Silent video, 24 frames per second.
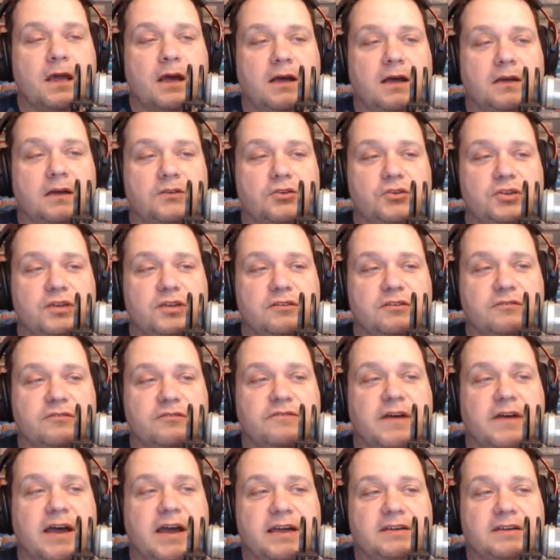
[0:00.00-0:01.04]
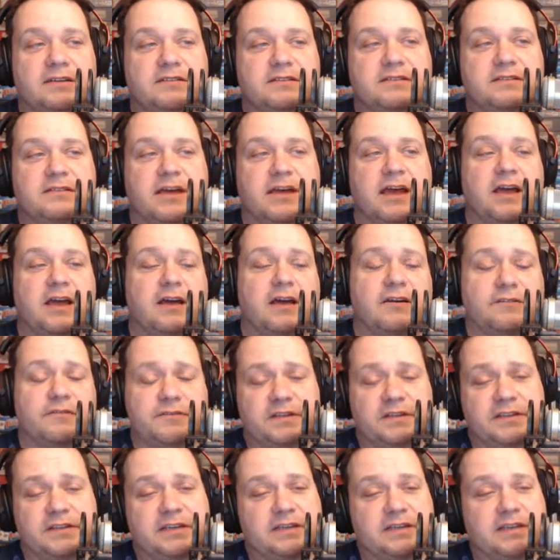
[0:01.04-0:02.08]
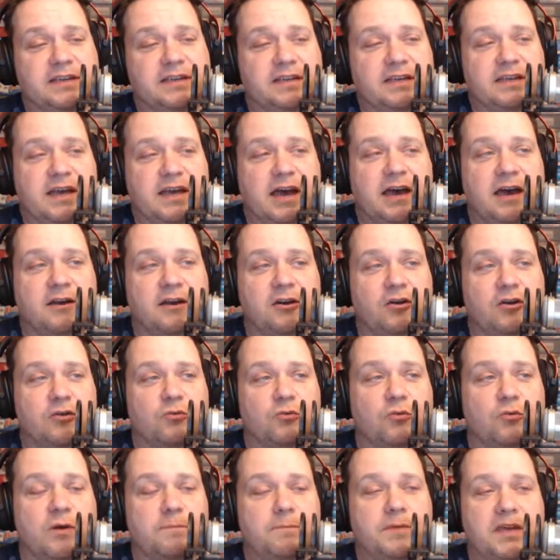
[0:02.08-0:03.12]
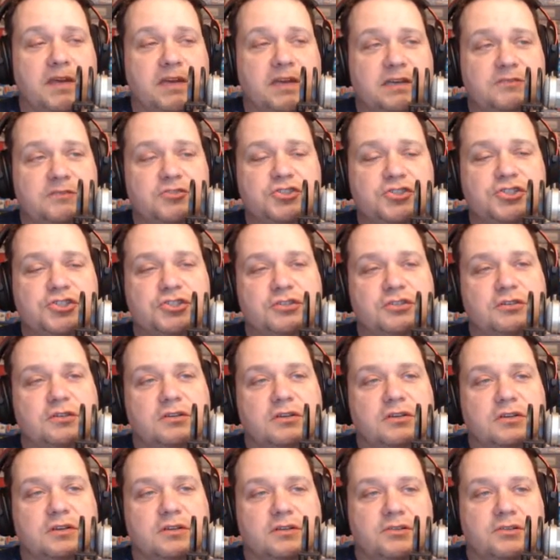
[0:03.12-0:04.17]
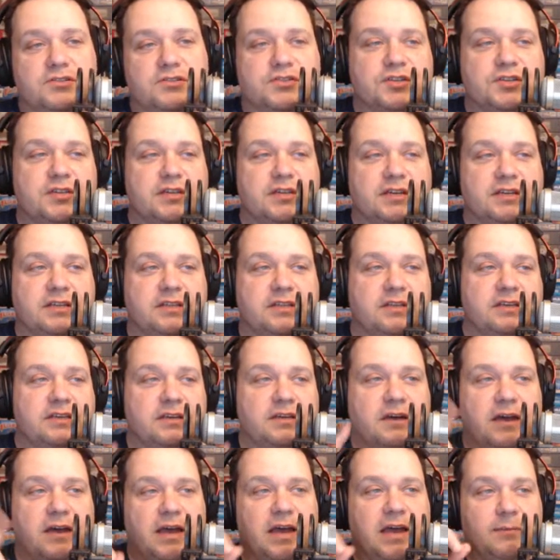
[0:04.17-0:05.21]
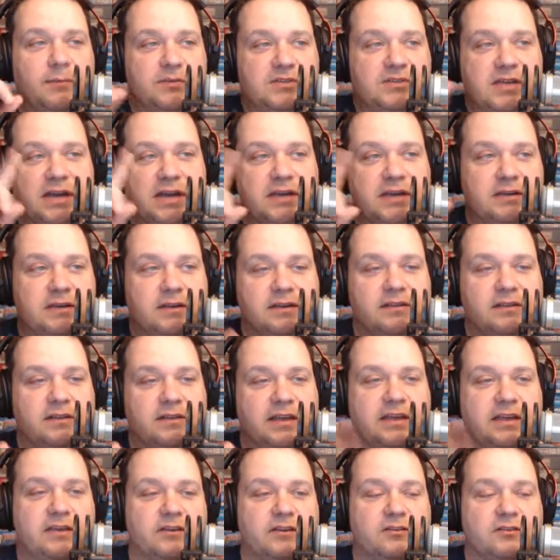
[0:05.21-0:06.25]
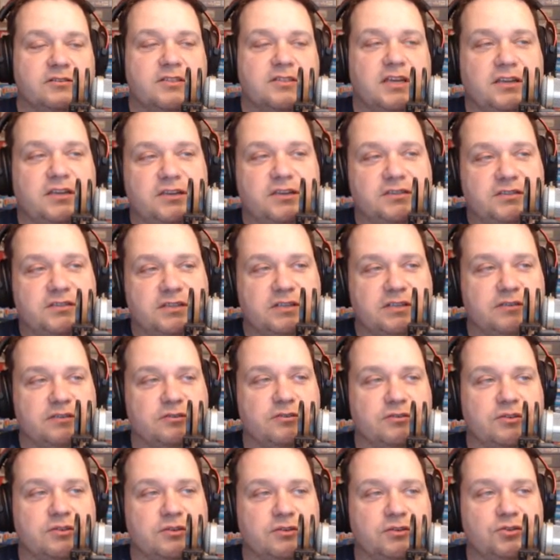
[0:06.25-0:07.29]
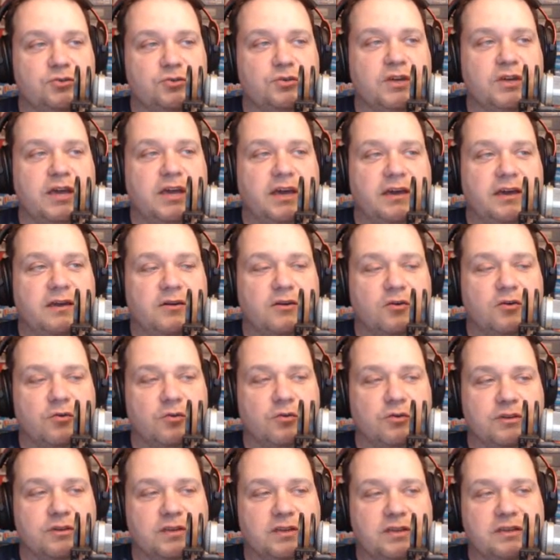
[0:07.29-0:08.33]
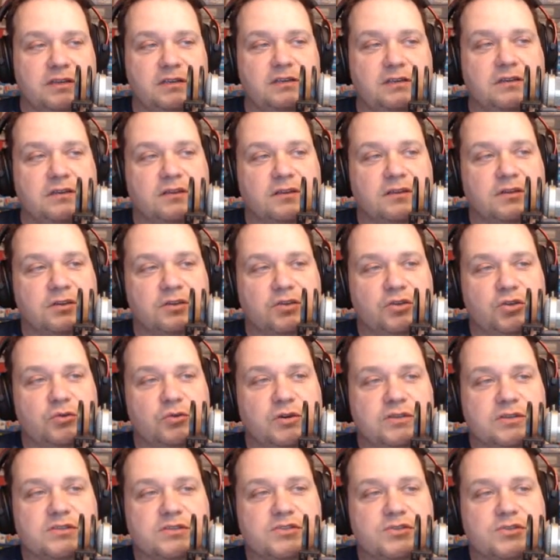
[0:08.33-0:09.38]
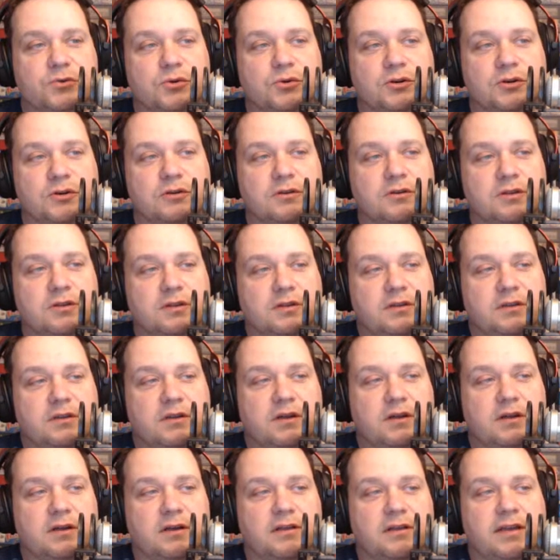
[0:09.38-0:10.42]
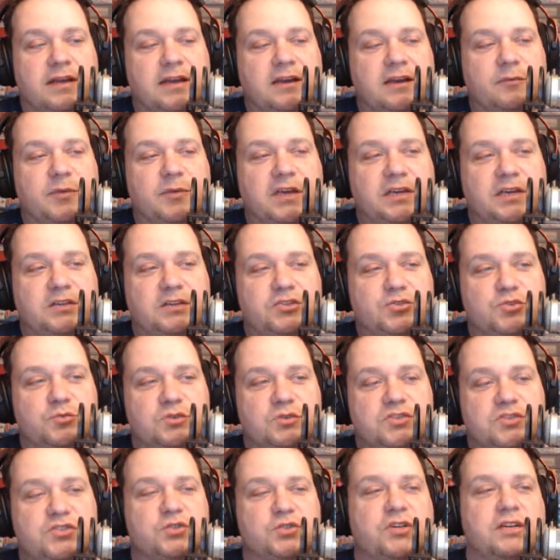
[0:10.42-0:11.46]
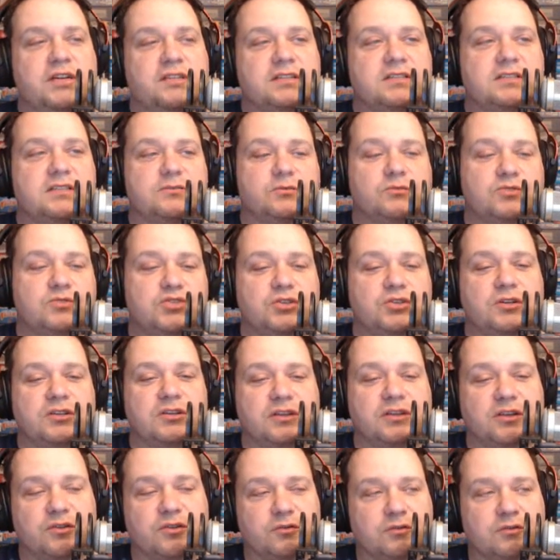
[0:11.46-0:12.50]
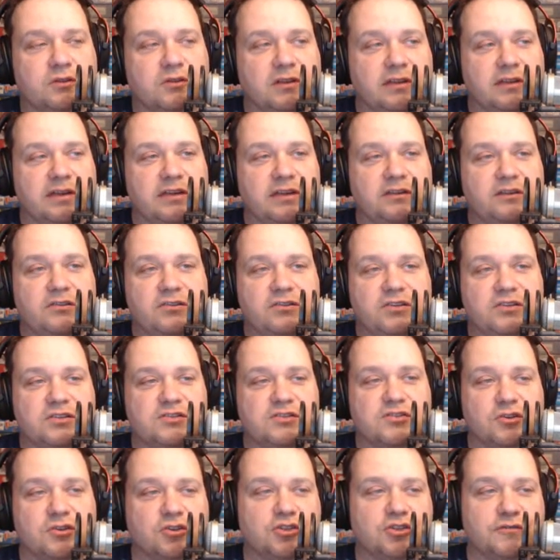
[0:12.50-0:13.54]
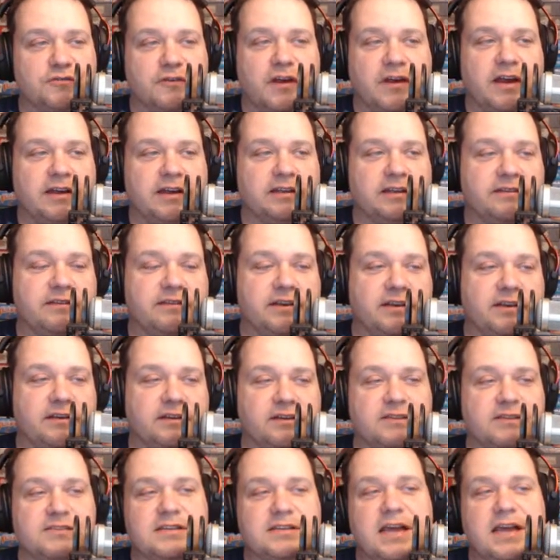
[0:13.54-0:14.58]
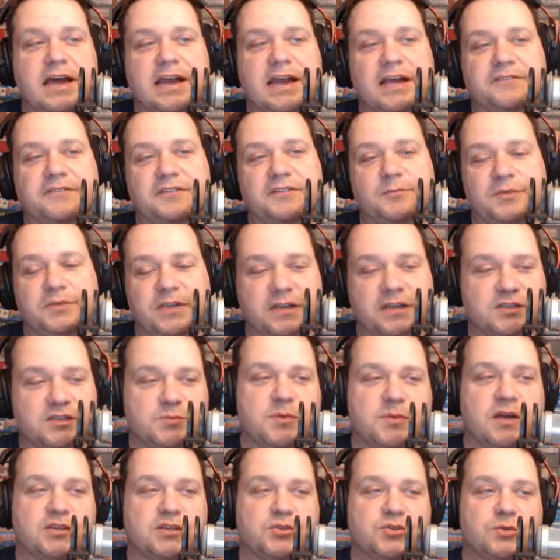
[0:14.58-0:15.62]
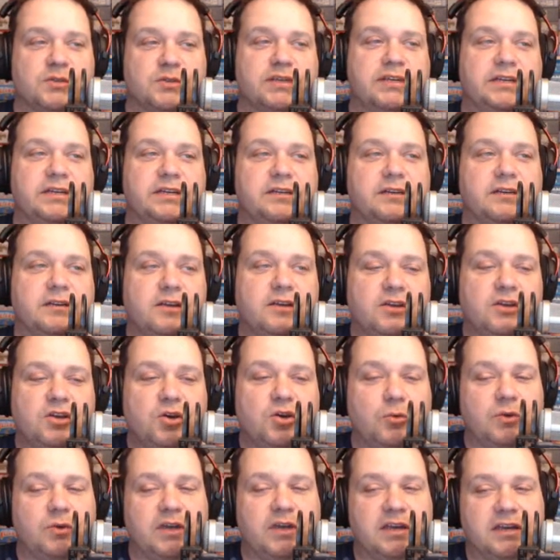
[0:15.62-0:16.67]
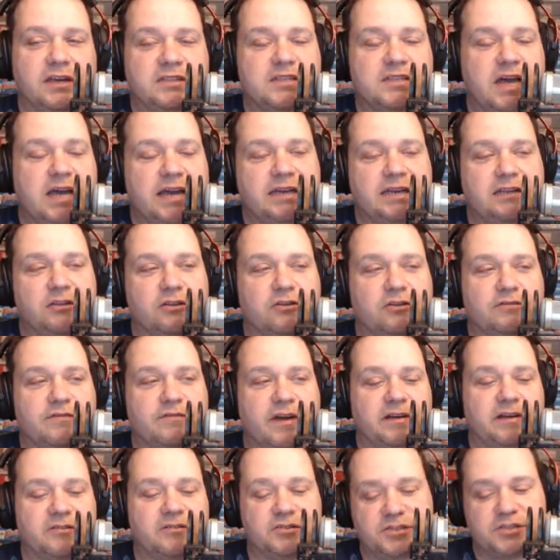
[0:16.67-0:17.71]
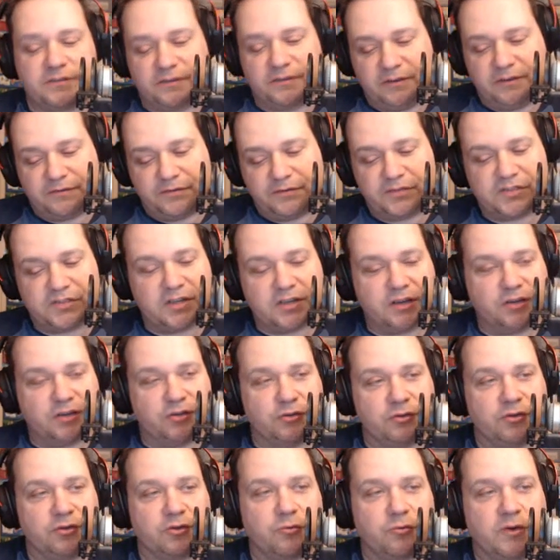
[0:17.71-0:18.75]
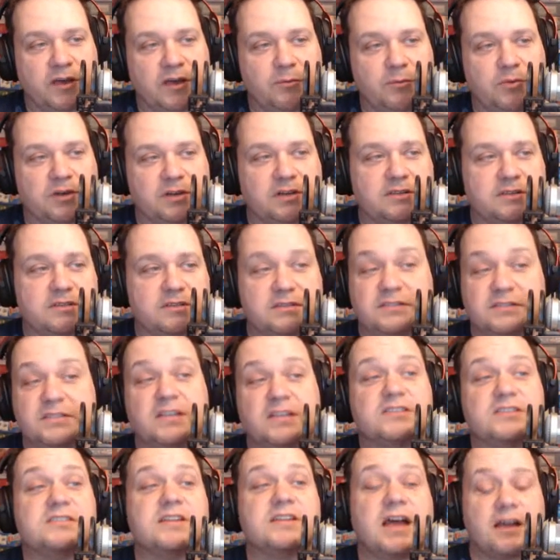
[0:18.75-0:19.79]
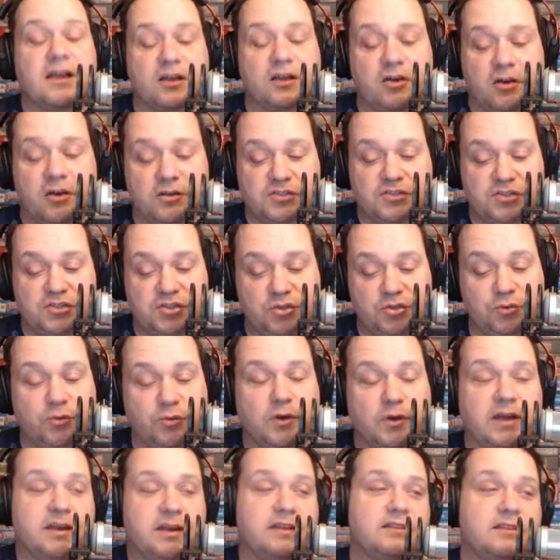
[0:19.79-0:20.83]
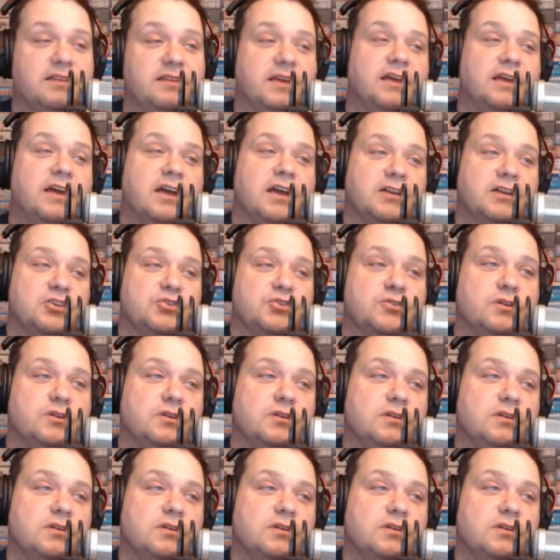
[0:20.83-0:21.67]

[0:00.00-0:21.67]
You can find the affiliate link on our webpage. Just click the Amazon link. It'll take you to either the UK or the US store landing page. Once you click through the link, you can search for anything. It does not have to be Xbox related. We get a tiny little finder's fee for sending you their way, but it does not cost you anything extra.